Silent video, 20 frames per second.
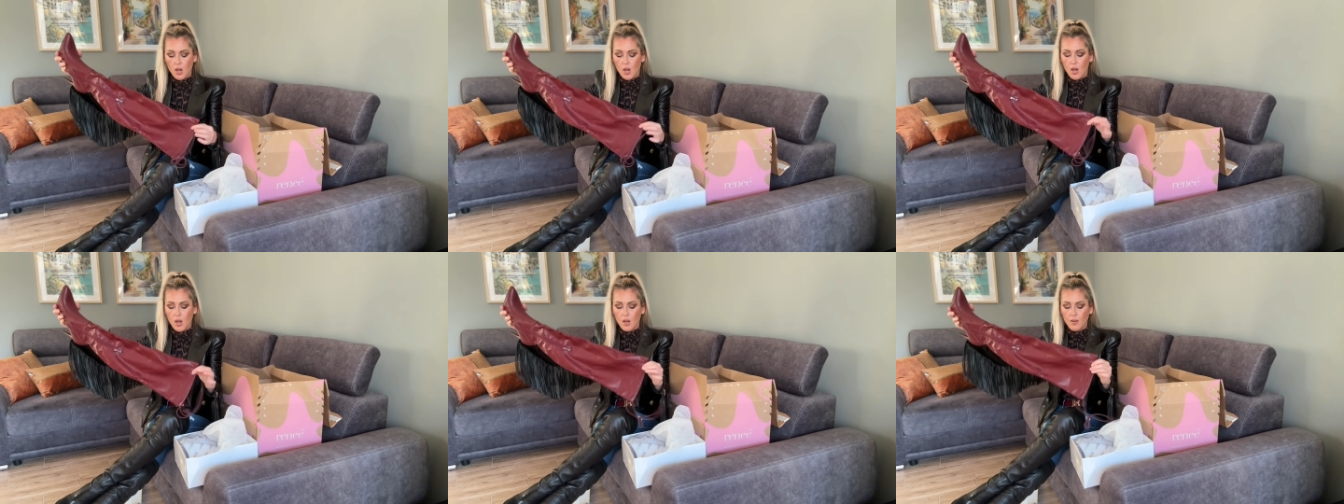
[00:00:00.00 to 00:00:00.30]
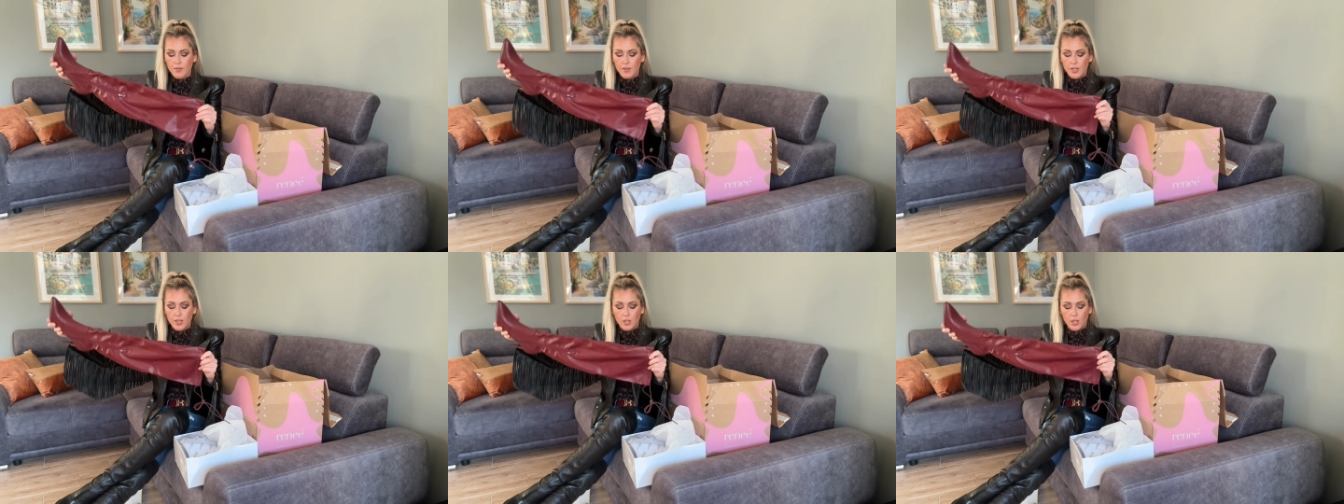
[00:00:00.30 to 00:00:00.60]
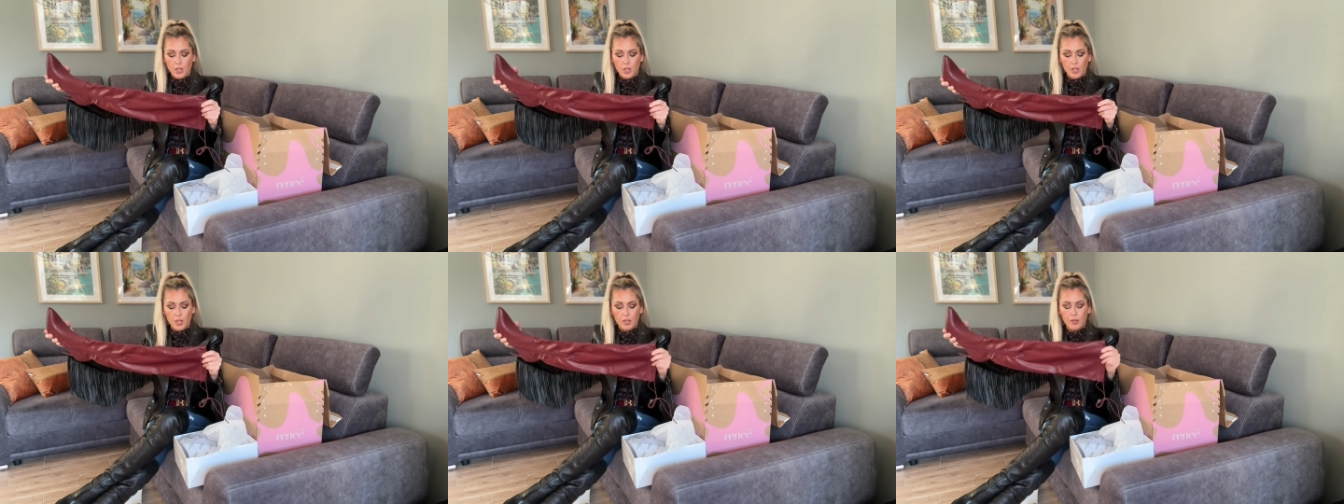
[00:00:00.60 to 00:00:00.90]
over
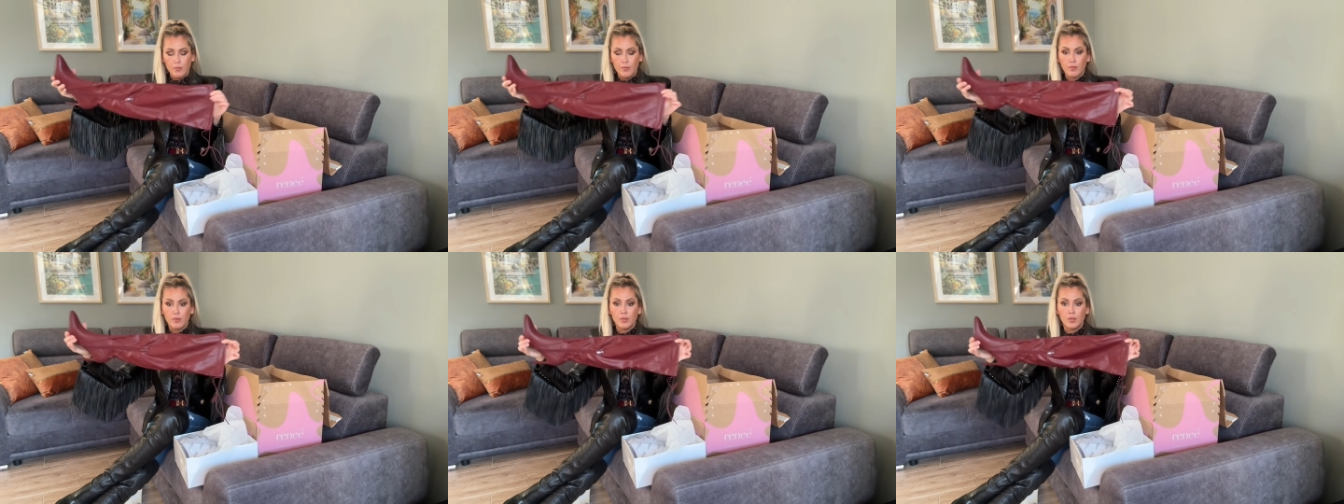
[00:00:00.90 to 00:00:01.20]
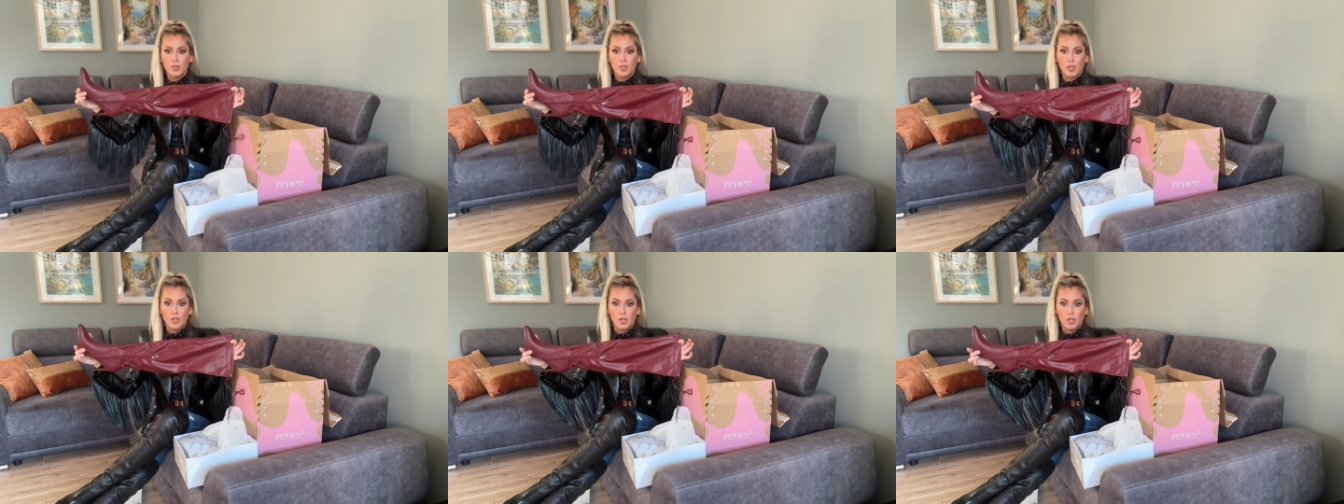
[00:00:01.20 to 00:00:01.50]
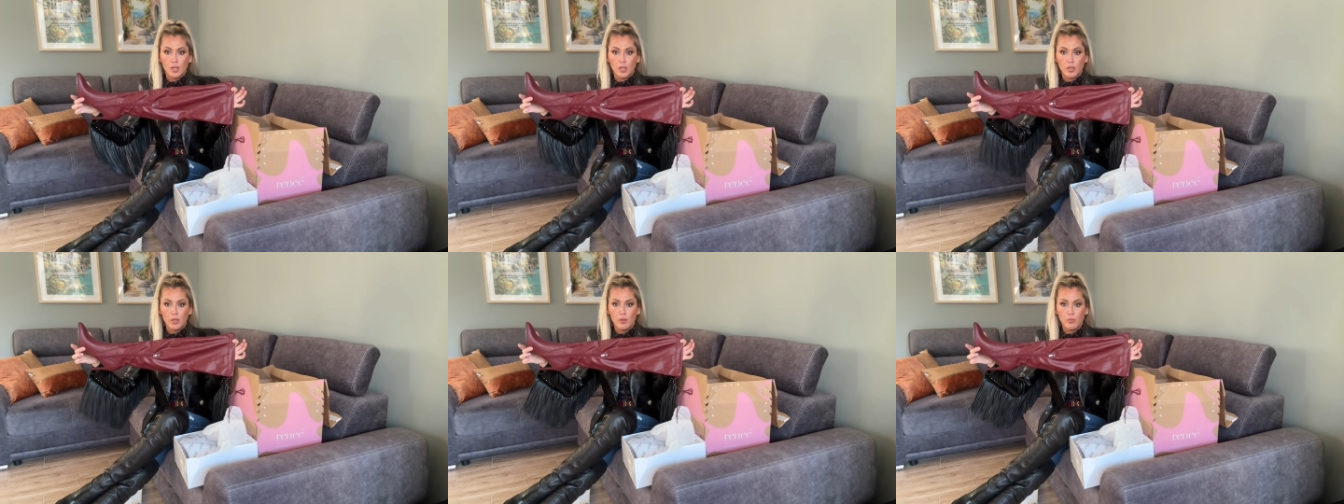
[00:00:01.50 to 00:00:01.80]
knee
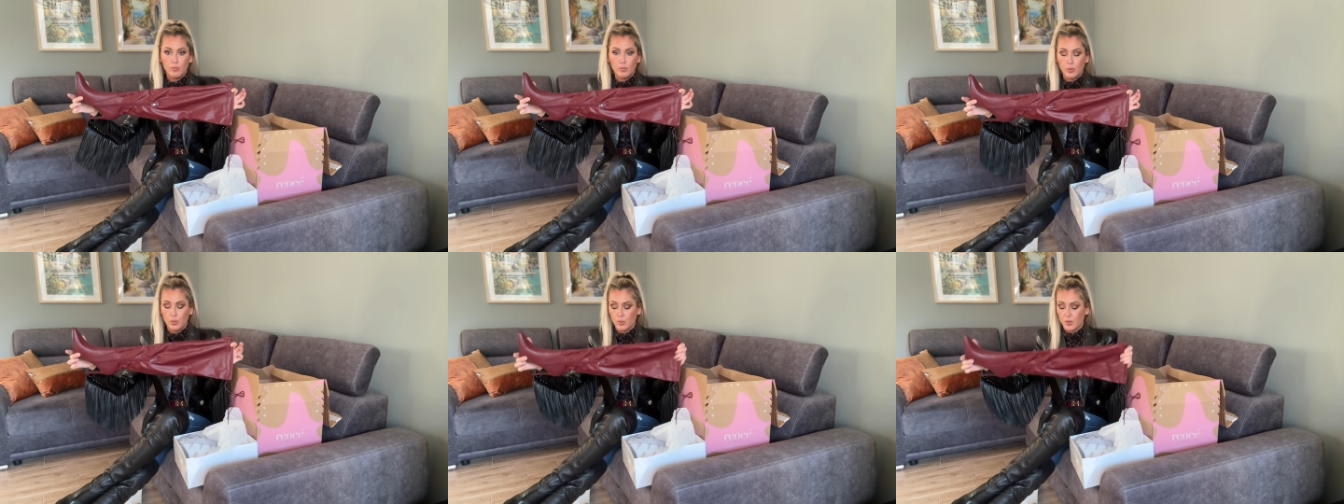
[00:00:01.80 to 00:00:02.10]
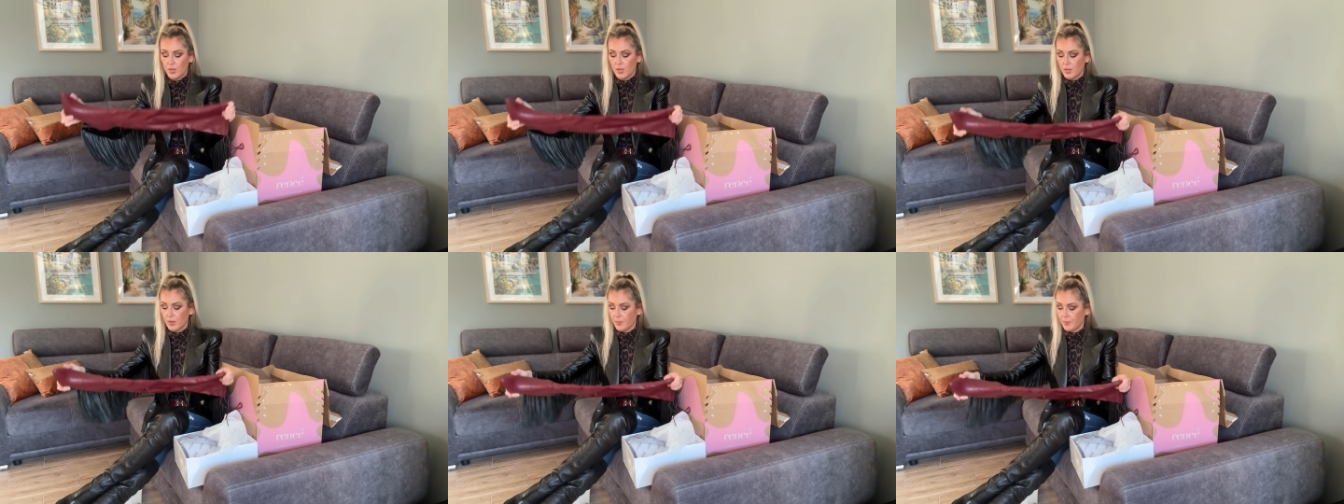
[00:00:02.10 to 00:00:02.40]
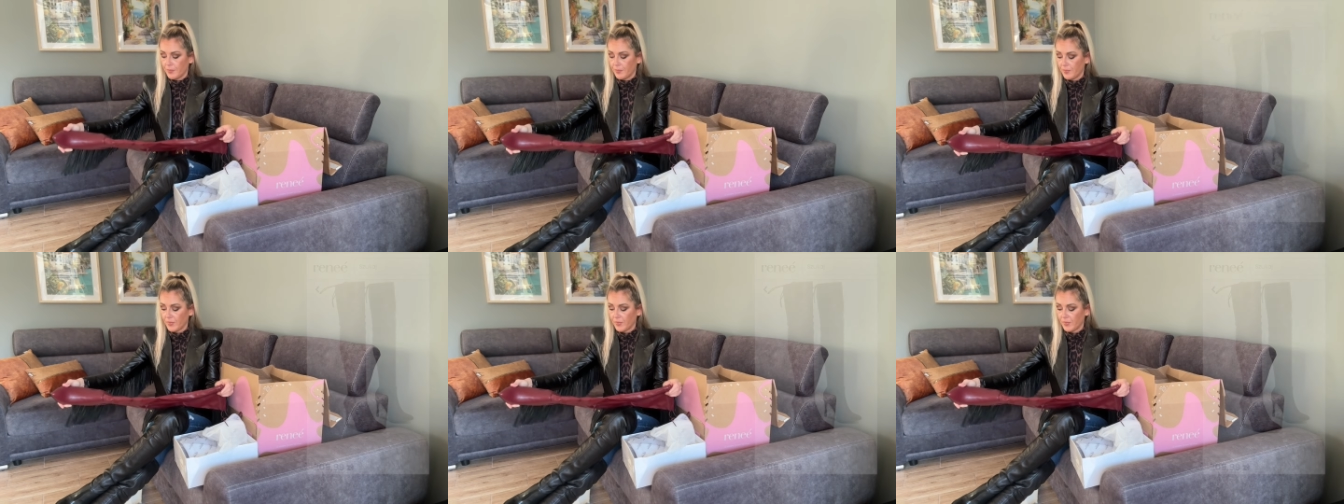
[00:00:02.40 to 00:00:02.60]
boots.